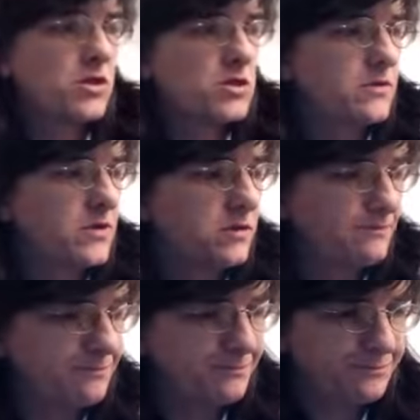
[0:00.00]

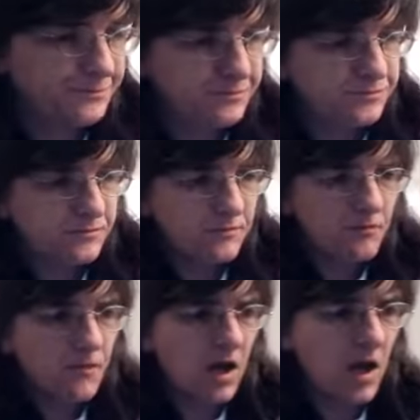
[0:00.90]
However,
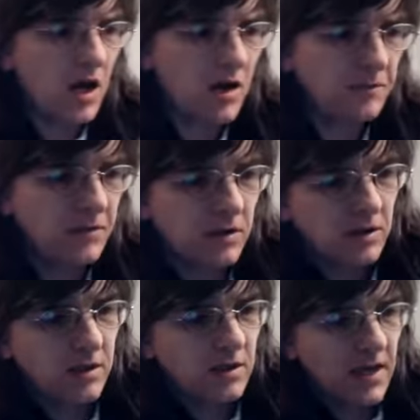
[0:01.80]
I got on with the
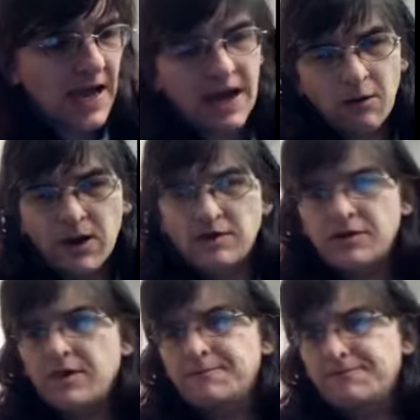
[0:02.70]
army.
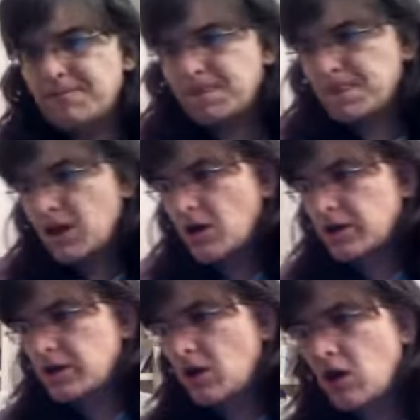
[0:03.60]
I looked at
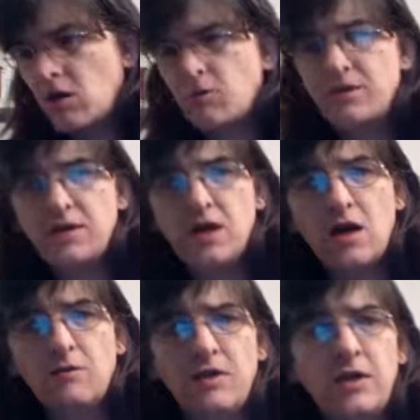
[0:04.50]
things.
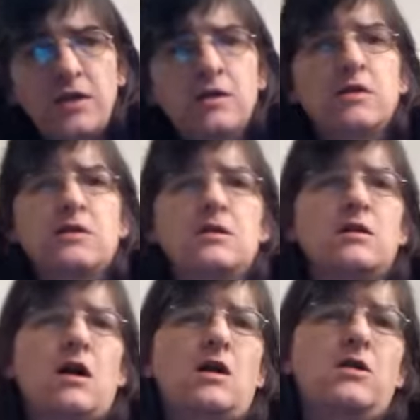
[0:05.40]
I
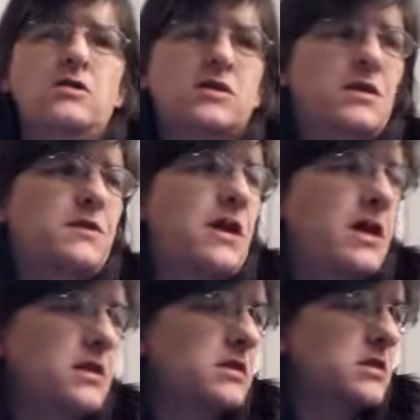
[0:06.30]
think I
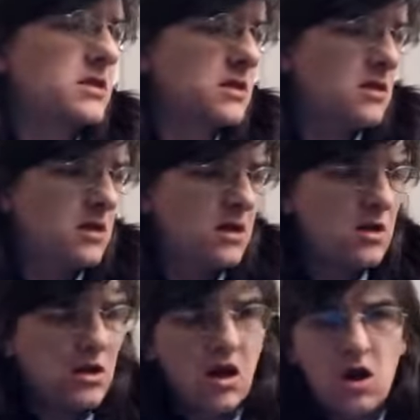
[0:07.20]
can play
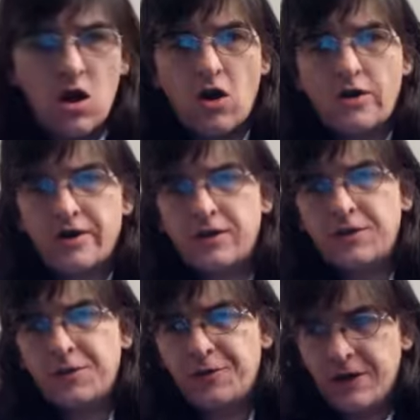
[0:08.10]
with High
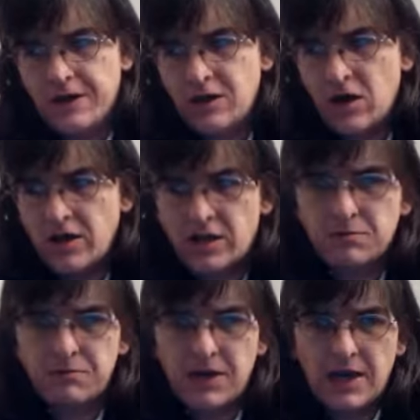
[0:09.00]
Elves.
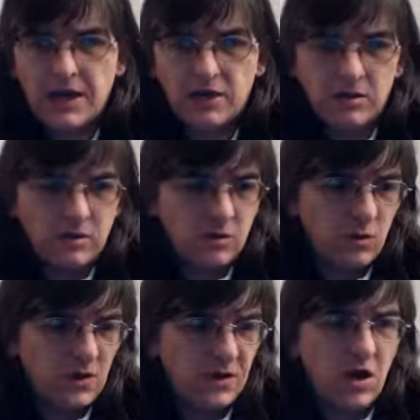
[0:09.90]

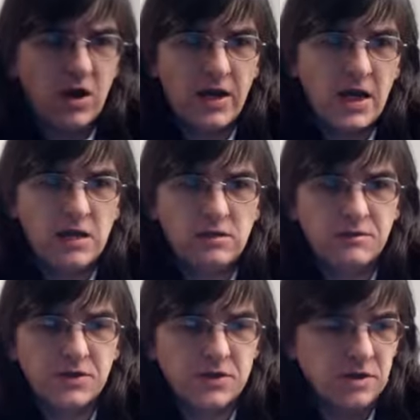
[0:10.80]
You've got
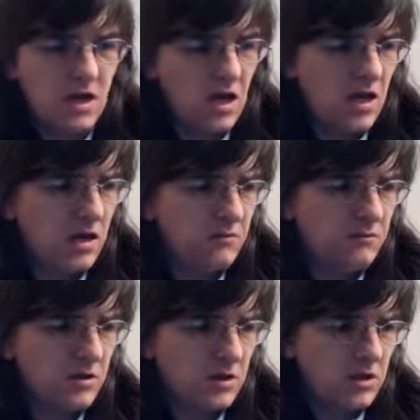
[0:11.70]
lots of. Let me just
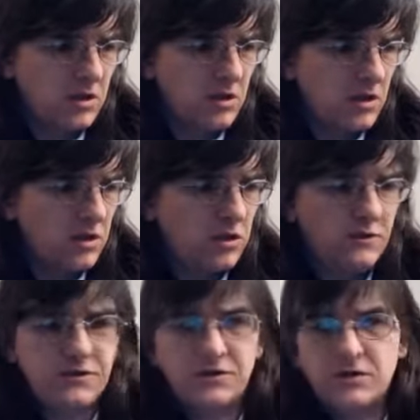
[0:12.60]
grab the book
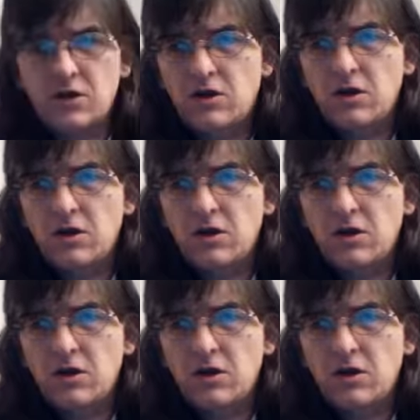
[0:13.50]
and then we'll